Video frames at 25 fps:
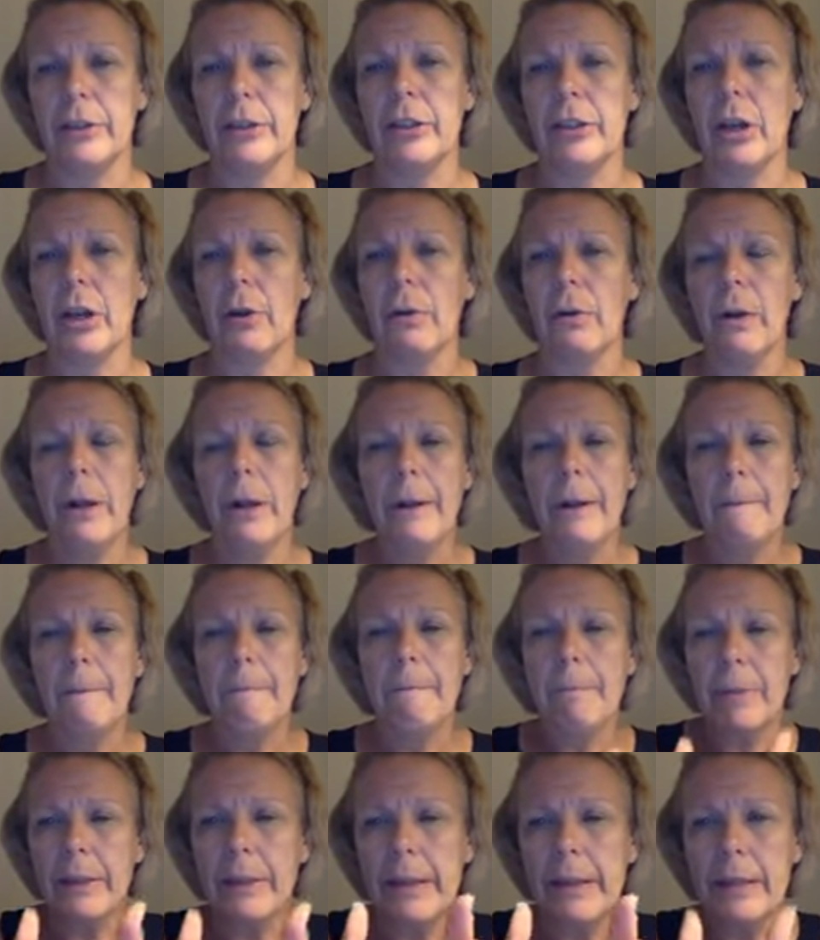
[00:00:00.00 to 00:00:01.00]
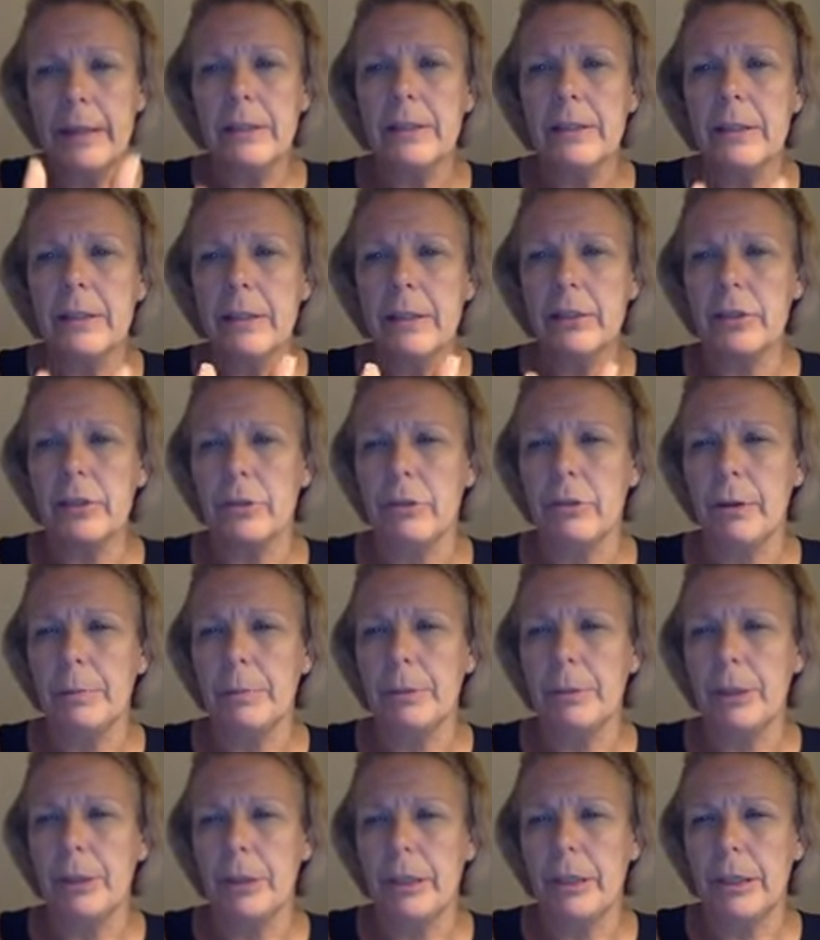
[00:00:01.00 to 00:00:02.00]
So this
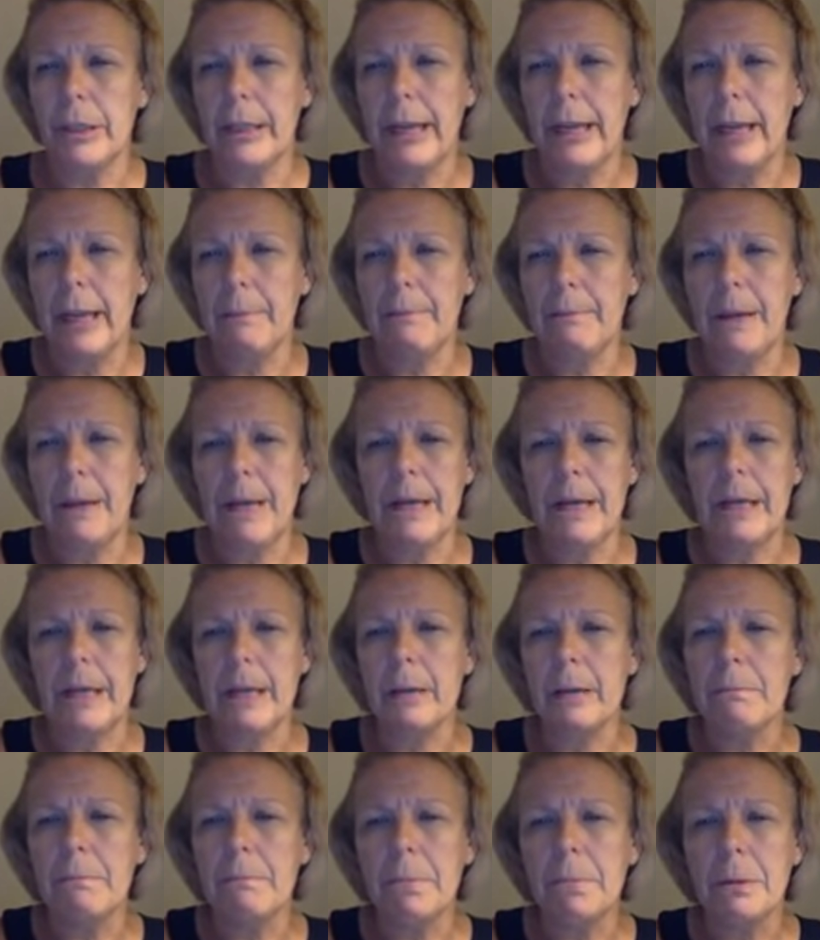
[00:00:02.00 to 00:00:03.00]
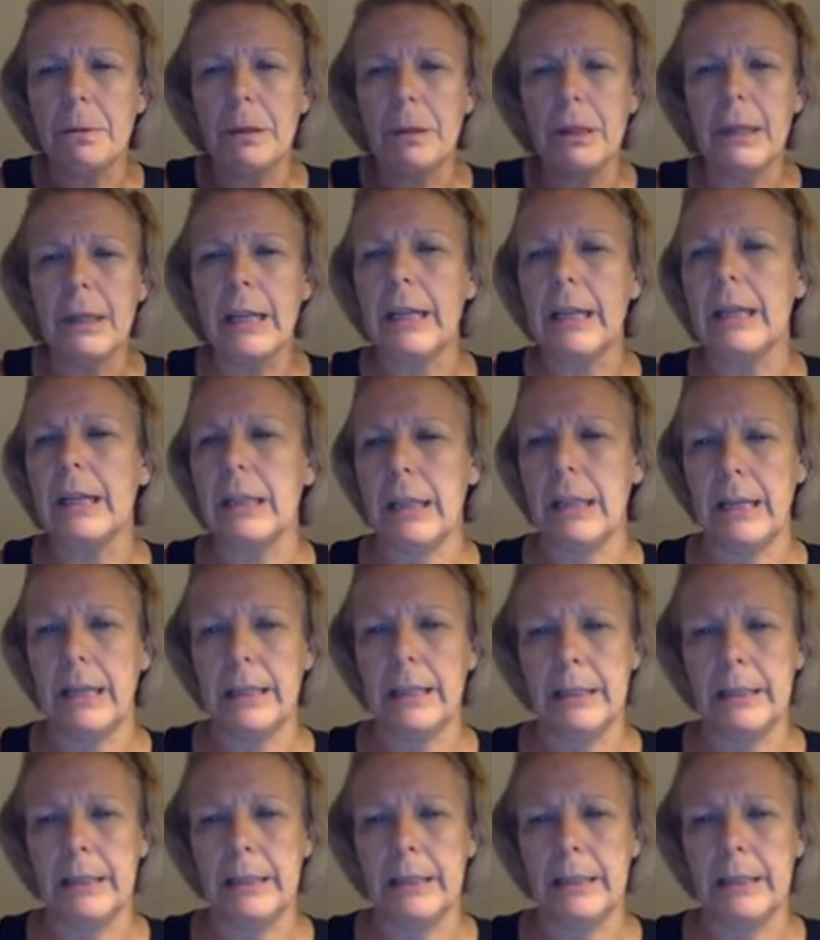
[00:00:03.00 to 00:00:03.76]
description can be completely